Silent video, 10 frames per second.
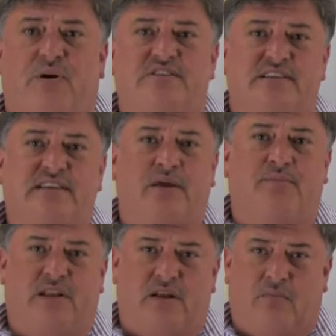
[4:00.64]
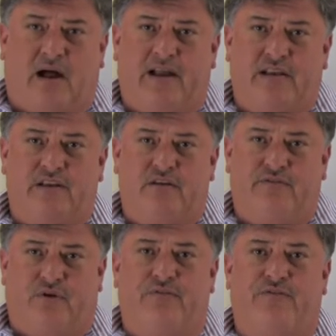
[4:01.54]
But just keep it in mind
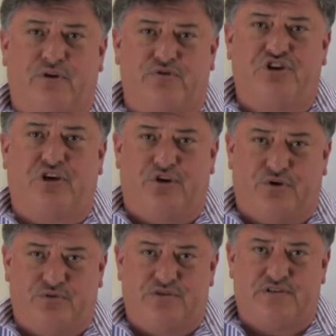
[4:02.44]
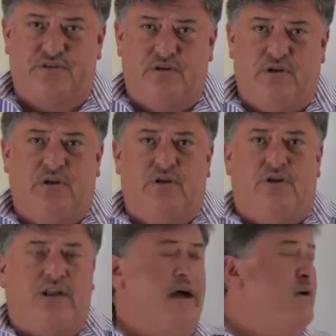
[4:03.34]
for future use.
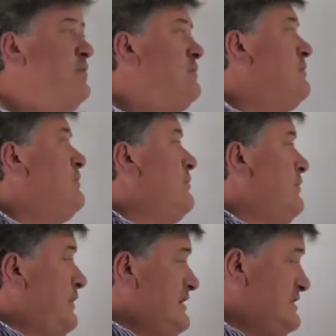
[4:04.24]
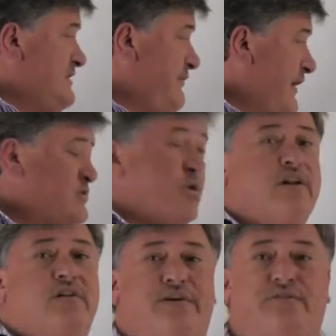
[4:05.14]
Now, this
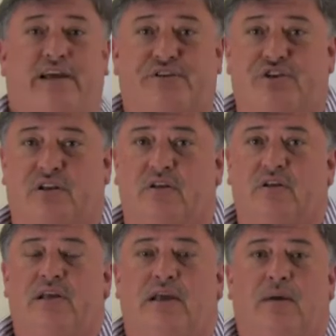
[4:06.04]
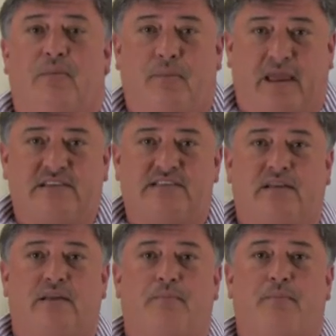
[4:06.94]
factorial notation makes
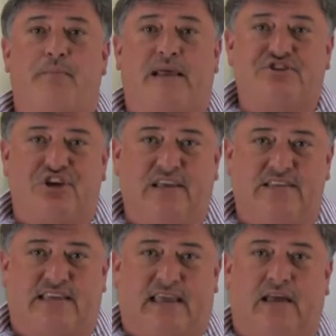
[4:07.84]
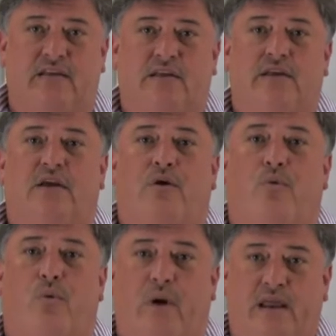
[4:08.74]
it much easier
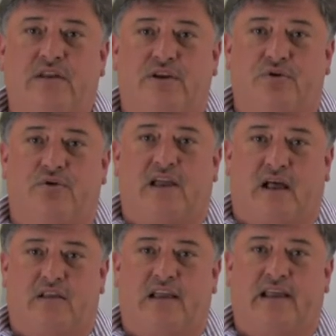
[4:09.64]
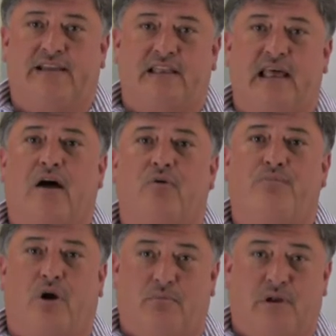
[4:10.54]
when you calculate now
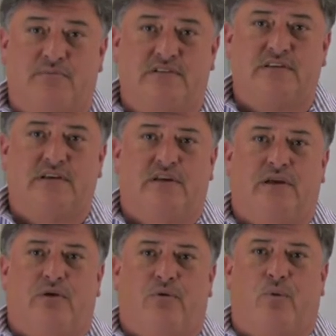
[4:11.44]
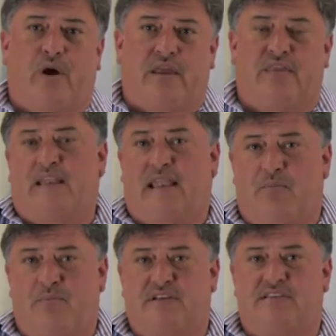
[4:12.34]
problems where the
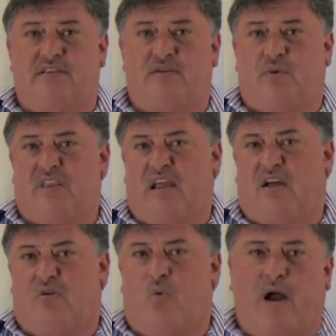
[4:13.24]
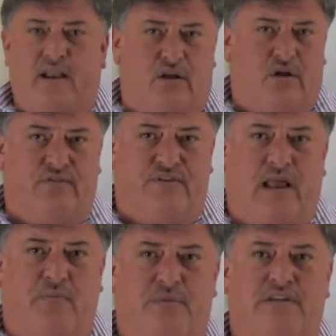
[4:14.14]
numbers, where there are quite a lot of
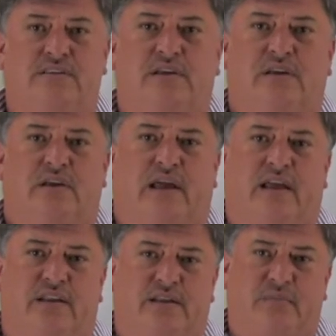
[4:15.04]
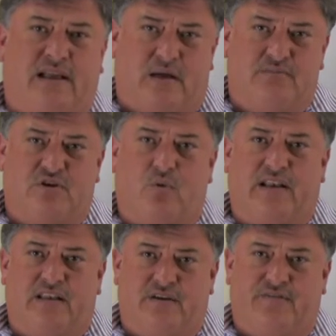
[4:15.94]
numbers, and it becomes
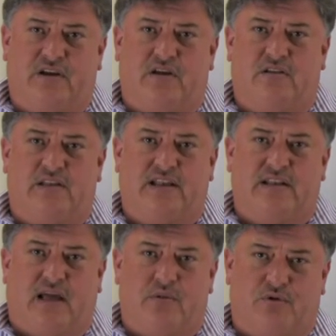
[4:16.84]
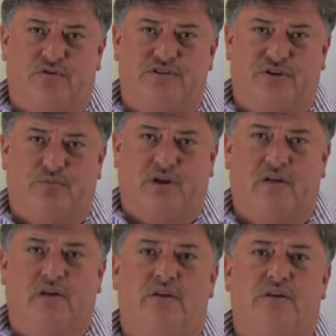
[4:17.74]
quite difficult and time-consuming.
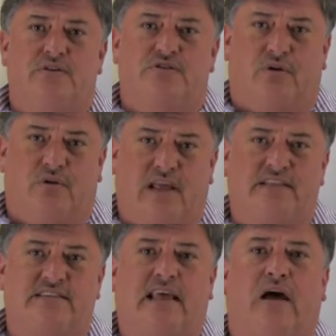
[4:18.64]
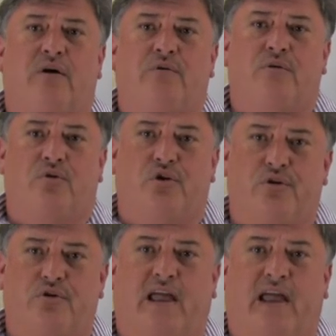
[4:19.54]
So let's now
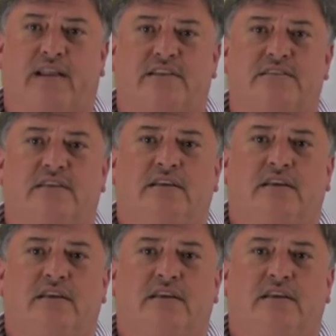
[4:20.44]
look at